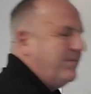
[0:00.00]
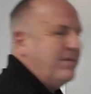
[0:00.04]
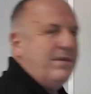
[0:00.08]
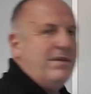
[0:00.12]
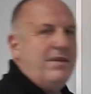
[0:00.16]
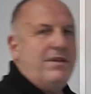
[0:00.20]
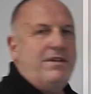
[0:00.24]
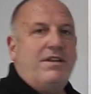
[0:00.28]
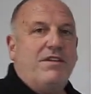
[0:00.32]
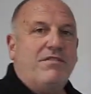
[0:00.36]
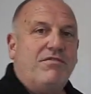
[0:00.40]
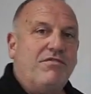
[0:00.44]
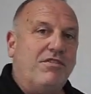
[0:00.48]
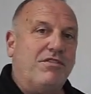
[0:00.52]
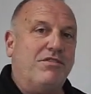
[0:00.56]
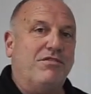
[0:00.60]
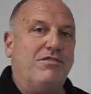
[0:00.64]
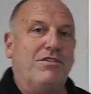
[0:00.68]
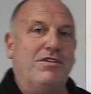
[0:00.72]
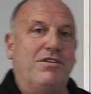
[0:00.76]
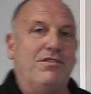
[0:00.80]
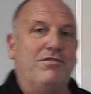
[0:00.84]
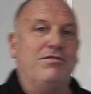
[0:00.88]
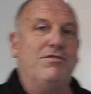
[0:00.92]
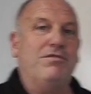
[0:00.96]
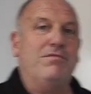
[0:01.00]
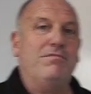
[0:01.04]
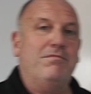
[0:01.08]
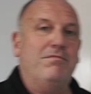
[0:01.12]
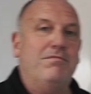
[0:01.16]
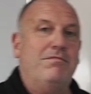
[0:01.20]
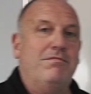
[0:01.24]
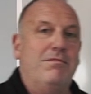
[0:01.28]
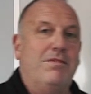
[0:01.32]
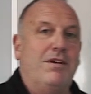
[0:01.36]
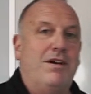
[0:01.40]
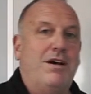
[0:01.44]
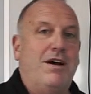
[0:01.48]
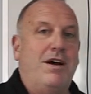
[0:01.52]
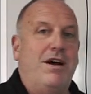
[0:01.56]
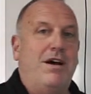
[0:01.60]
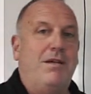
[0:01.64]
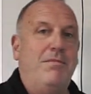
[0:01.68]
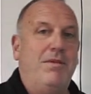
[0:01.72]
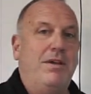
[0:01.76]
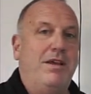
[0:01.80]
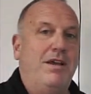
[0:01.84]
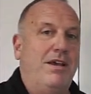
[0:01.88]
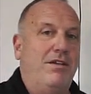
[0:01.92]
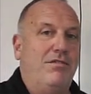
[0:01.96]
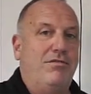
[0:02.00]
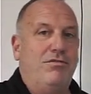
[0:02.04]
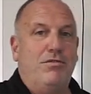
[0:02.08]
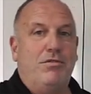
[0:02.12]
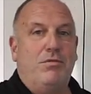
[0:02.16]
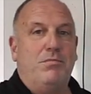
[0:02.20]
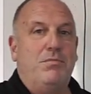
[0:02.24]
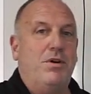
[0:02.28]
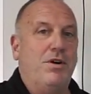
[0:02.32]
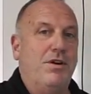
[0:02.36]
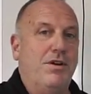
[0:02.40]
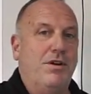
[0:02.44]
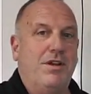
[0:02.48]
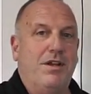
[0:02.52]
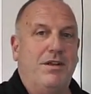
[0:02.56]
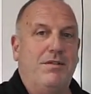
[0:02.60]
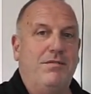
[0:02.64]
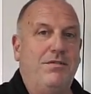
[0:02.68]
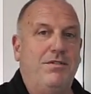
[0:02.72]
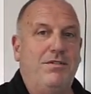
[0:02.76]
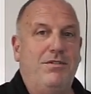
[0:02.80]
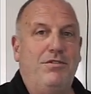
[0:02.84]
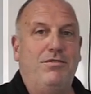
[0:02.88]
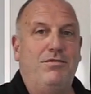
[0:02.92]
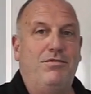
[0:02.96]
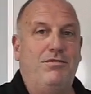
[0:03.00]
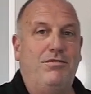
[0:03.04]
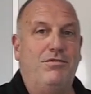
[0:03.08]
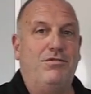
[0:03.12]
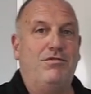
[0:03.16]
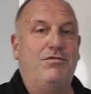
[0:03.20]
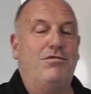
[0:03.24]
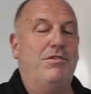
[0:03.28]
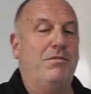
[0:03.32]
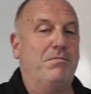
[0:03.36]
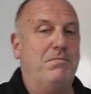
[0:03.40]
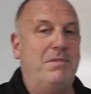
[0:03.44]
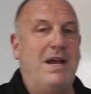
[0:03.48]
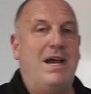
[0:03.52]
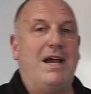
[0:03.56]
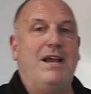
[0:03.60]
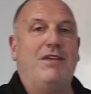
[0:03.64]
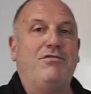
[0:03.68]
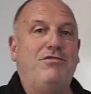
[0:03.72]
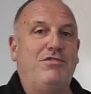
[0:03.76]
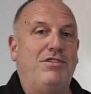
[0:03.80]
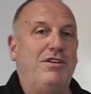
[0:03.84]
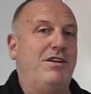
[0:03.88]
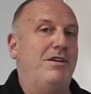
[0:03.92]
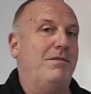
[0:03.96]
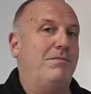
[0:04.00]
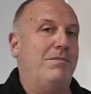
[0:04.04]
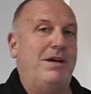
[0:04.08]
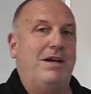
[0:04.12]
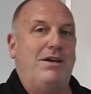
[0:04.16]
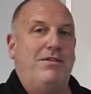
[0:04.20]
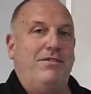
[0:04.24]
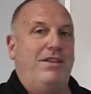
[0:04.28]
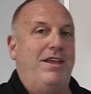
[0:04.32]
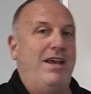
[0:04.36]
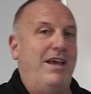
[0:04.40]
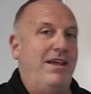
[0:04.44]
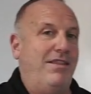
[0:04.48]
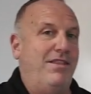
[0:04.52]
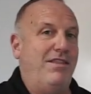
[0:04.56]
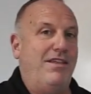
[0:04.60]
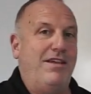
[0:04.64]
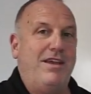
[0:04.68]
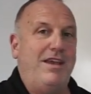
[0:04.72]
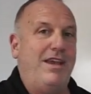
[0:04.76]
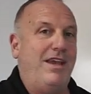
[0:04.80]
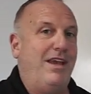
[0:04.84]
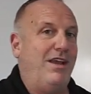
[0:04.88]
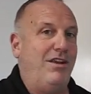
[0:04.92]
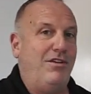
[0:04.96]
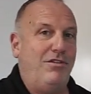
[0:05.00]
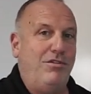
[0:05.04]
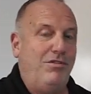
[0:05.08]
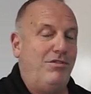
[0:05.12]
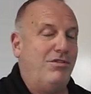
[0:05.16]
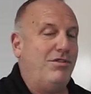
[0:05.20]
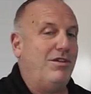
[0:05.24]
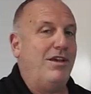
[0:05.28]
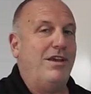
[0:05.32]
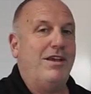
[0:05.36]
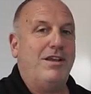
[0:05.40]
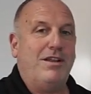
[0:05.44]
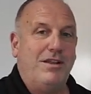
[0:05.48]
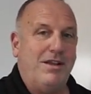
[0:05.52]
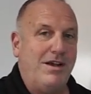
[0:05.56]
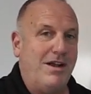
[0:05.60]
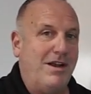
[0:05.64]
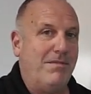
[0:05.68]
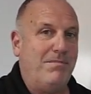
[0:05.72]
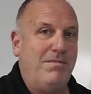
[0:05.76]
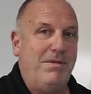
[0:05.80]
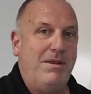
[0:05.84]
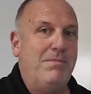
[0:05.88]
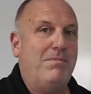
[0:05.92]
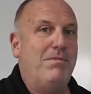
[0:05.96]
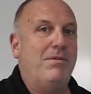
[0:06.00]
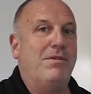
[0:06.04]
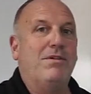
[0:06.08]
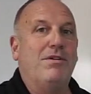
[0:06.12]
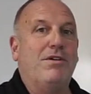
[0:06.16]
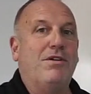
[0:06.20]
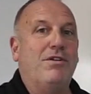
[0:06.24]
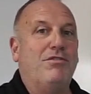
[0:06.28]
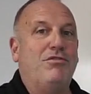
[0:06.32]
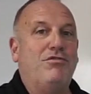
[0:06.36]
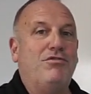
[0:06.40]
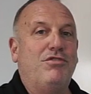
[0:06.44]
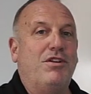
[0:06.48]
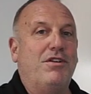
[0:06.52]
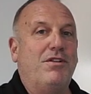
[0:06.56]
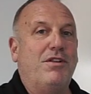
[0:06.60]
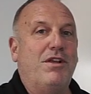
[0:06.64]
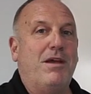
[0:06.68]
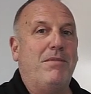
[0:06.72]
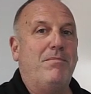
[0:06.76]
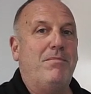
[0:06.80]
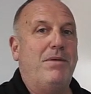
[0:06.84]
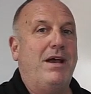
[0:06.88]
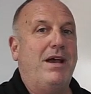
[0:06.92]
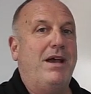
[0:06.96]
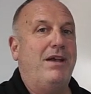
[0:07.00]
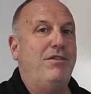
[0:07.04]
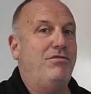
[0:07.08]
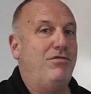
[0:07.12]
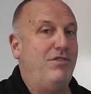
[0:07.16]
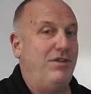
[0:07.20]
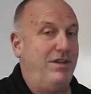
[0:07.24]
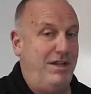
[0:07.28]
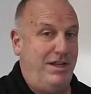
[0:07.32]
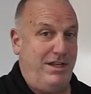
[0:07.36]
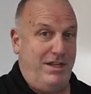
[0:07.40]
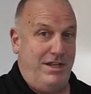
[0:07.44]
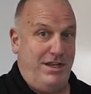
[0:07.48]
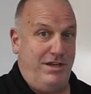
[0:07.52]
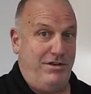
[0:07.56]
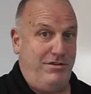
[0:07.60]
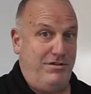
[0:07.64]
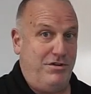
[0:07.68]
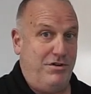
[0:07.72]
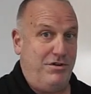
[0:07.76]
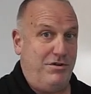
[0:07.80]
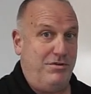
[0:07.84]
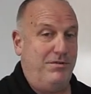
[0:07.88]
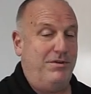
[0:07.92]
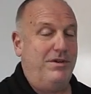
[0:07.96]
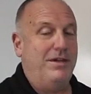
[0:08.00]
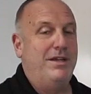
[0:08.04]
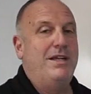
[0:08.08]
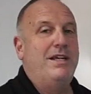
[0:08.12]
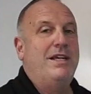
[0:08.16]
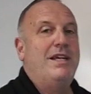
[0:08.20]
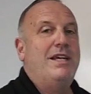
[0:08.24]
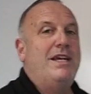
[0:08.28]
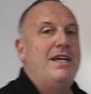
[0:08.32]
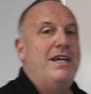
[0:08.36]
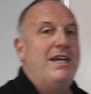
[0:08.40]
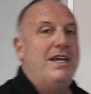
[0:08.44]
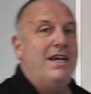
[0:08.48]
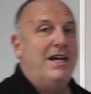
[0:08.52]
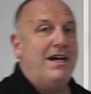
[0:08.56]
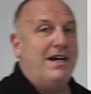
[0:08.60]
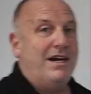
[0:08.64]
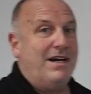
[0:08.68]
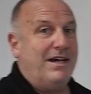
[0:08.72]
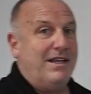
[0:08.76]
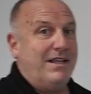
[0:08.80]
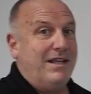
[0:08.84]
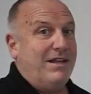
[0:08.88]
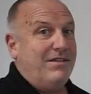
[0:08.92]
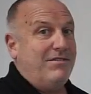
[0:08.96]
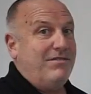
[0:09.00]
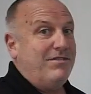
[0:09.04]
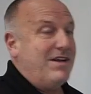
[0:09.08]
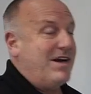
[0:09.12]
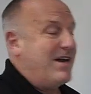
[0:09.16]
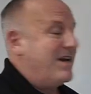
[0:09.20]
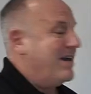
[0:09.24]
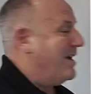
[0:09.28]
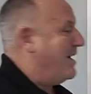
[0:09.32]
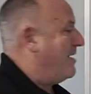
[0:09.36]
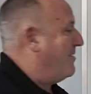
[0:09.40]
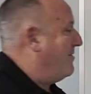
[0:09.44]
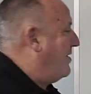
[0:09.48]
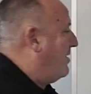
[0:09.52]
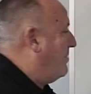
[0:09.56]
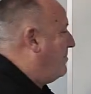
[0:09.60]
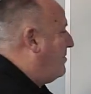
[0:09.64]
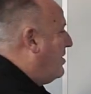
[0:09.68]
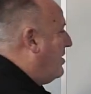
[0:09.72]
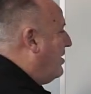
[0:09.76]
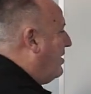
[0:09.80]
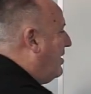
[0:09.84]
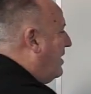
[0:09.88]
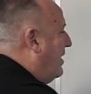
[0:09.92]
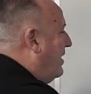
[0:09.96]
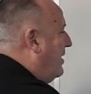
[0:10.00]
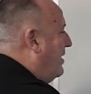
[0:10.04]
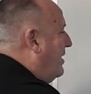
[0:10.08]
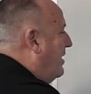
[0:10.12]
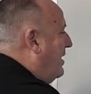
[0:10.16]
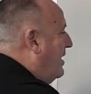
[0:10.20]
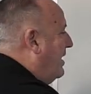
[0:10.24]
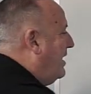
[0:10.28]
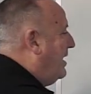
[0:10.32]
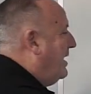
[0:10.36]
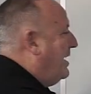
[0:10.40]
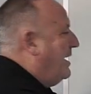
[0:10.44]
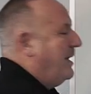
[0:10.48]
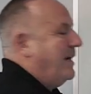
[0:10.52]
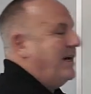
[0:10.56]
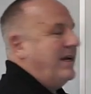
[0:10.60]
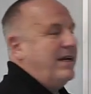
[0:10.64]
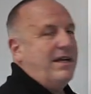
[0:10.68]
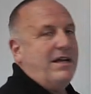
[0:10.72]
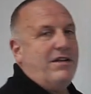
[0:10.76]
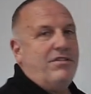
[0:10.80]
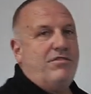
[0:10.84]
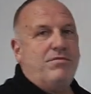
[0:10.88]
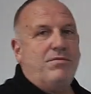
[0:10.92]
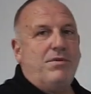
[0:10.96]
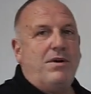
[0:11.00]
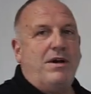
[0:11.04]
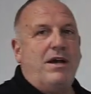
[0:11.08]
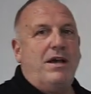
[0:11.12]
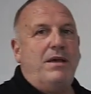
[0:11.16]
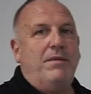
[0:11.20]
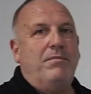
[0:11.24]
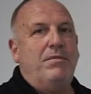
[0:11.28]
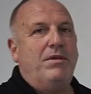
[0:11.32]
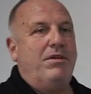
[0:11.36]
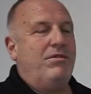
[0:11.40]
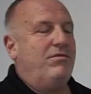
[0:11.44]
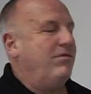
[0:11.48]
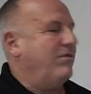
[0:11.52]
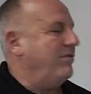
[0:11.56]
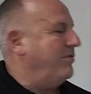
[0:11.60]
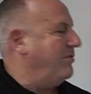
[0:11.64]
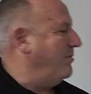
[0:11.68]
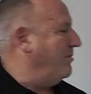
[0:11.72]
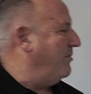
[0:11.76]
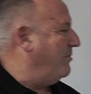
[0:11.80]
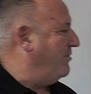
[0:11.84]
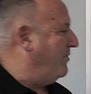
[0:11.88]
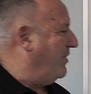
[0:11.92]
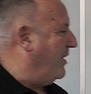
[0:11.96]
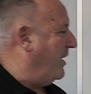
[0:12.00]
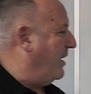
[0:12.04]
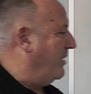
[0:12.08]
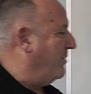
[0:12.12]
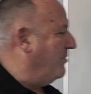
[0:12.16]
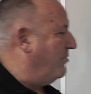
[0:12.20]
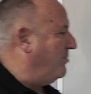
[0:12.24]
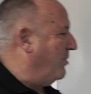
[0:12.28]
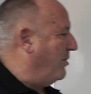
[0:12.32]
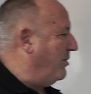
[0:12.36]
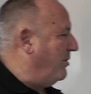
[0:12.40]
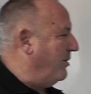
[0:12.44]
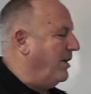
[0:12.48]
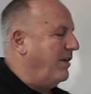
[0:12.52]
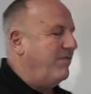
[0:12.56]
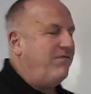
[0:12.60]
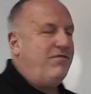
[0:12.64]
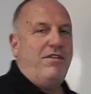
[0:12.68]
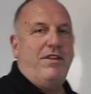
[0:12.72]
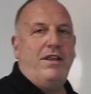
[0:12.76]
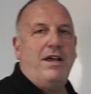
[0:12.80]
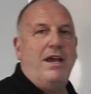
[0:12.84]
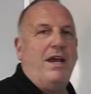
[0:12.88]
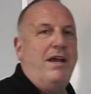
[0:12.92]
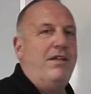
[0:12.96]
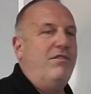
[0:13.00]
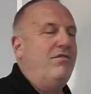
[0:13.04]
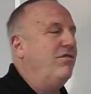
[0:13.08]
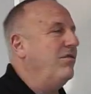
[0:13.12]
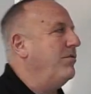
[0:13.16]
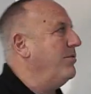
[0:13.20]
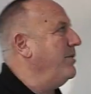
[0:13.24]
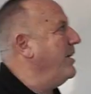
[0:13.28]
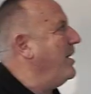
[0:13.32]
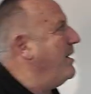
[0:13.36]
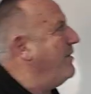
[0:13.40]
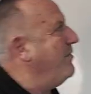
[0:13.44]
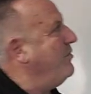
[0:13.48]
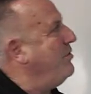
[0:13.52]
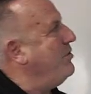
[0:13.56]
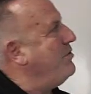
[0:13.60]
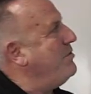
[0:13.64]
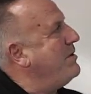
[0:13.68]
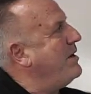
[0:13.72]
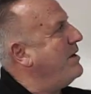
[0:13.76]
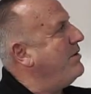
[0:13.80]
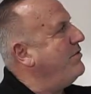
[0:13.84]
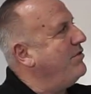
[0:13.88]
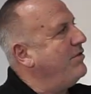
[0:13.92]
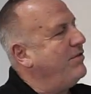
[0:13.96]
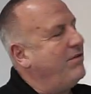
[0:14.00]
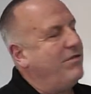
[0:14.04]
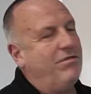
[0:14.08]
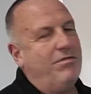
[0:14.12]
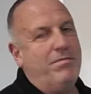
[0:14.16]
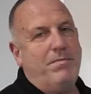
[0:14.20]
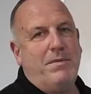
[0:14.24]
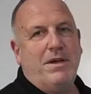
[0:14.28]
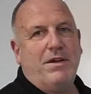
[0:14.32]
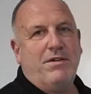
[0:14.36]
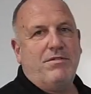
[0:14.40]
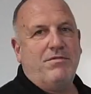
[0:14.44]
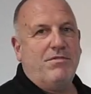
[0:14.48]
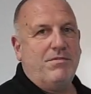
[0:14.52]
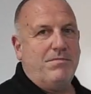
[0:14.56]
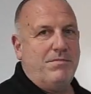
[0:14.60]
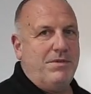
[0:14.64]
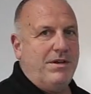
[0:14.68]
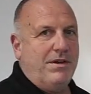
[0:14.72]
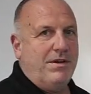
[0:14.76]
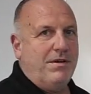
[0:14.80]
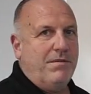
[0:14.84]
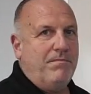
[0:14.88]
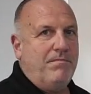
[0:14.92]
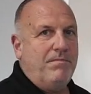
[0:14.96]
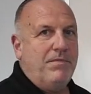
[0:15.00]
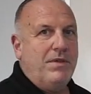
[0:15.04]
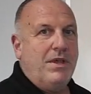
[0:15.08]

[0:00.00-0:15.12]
The difference is a hobby has no market. You're just passionate about that thing and you think a lot of people are going to share that passion, and they don't. That's not having a market, and that's why businesses fail. So enough of that. So we have two ends of the spectrum here.